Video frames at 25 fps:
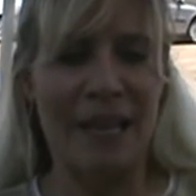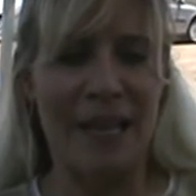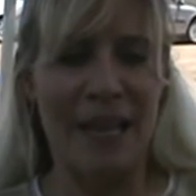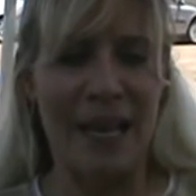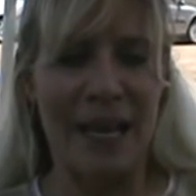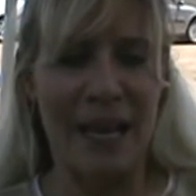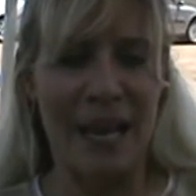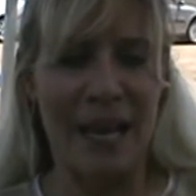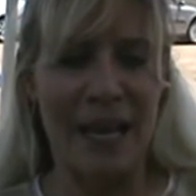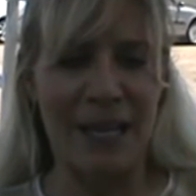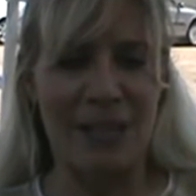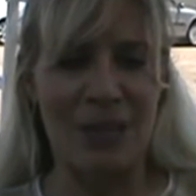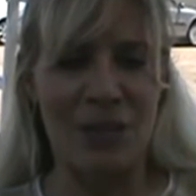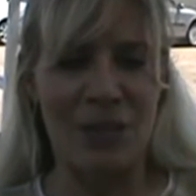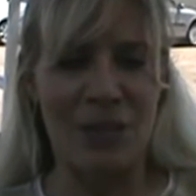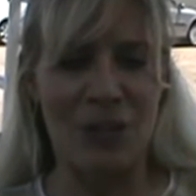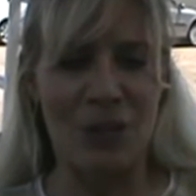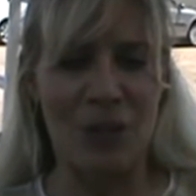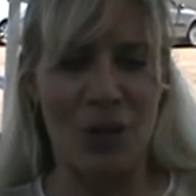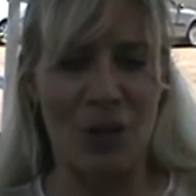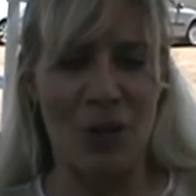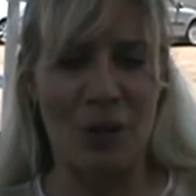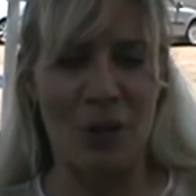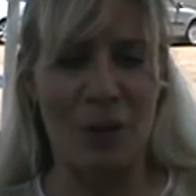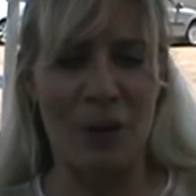And
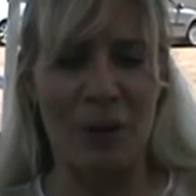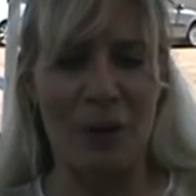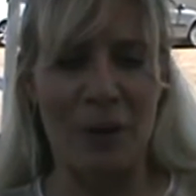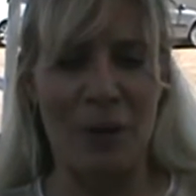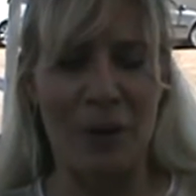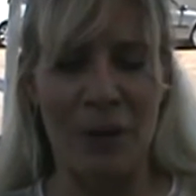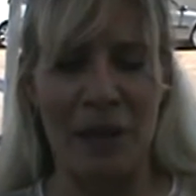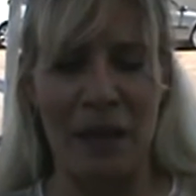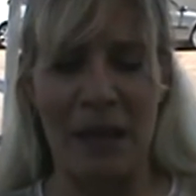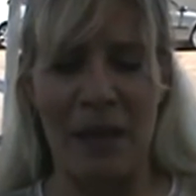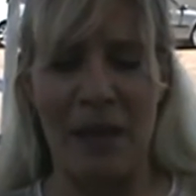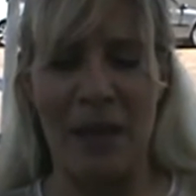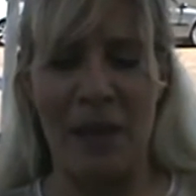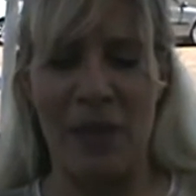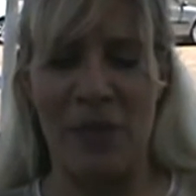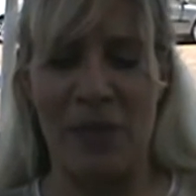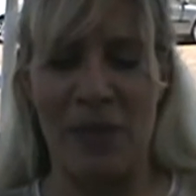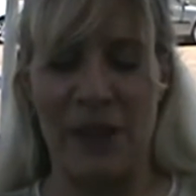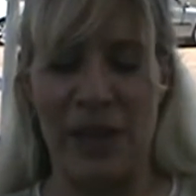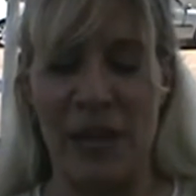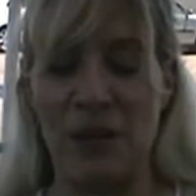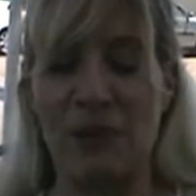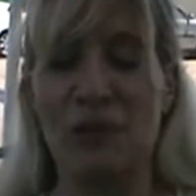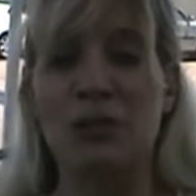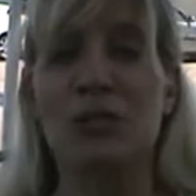so
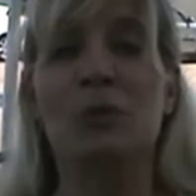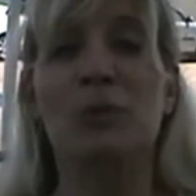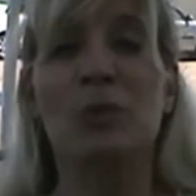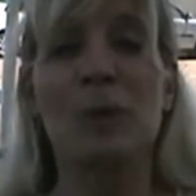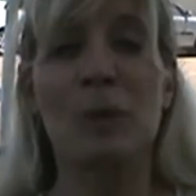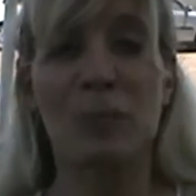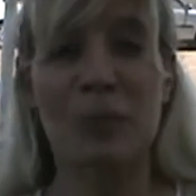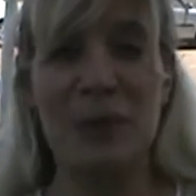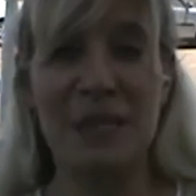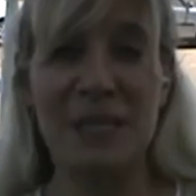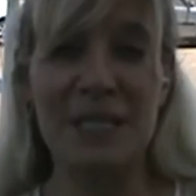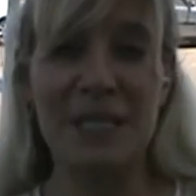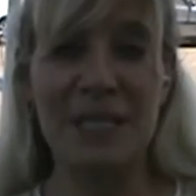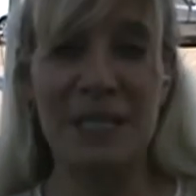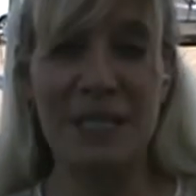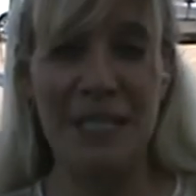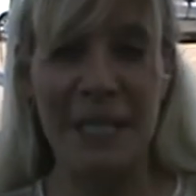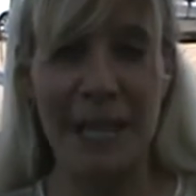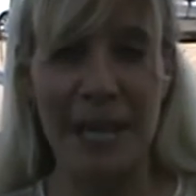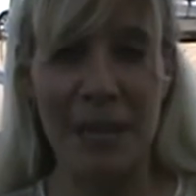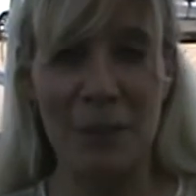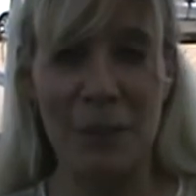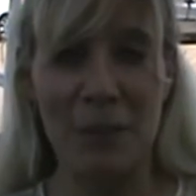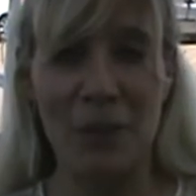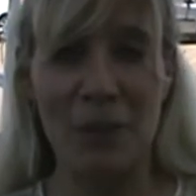the energy we bring to the
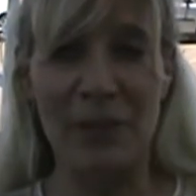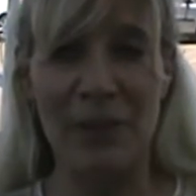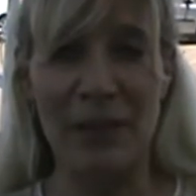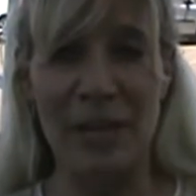table,